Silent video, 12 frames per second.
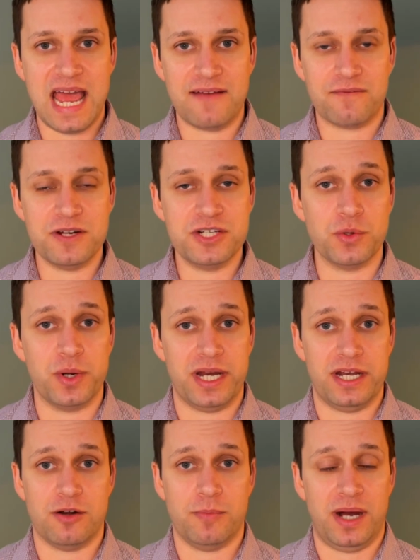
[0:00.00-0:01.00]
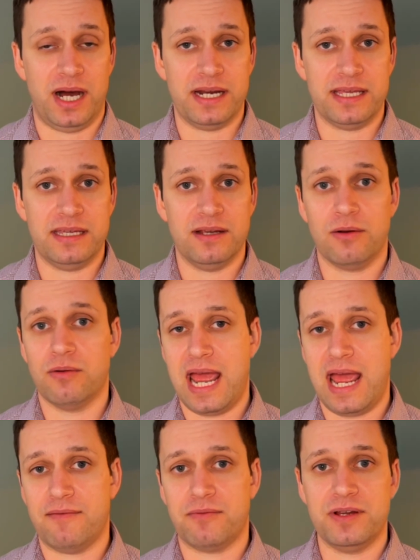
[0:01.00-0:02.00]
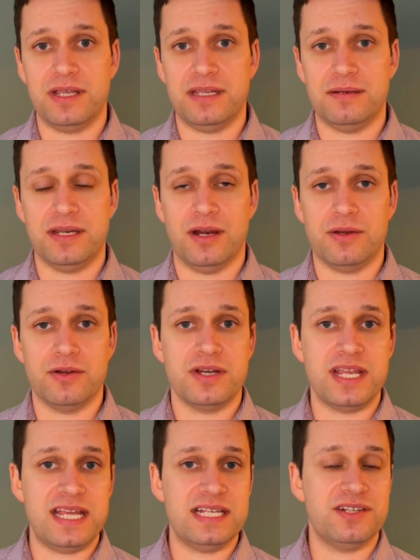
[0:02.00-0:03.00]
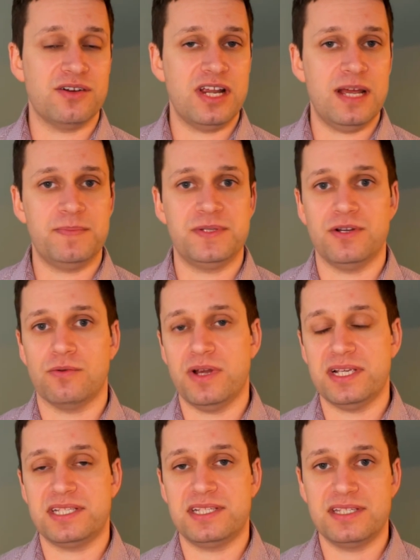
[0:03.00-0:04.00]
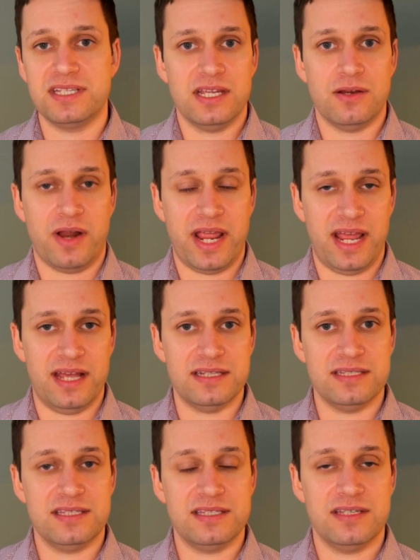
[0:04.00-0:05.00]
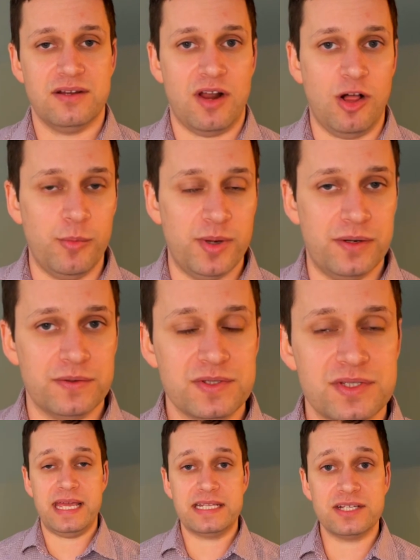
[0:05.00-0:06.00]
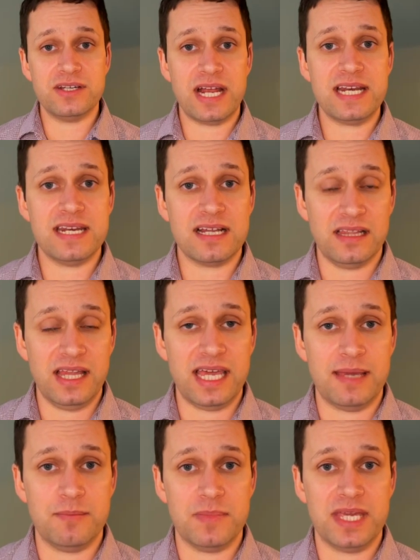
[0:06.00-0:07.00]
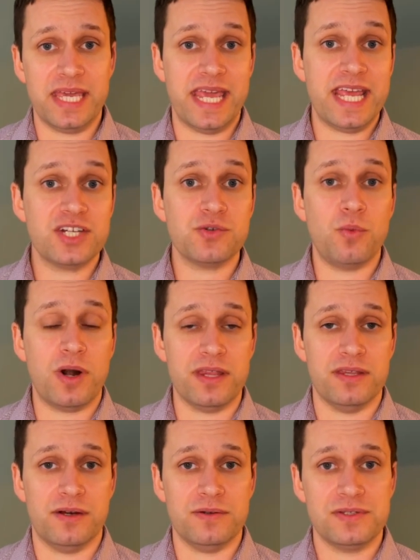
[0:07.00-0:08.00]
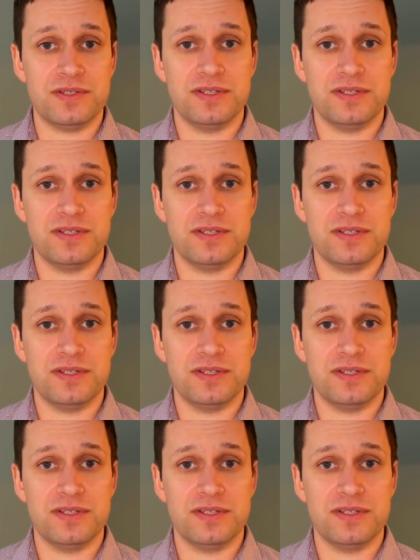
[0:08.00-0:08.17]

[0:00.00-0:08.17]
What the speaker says: every joint in your body, or your knees, your hips, your wrists, your hands, your elbows, it's a good idea to claim each one of those.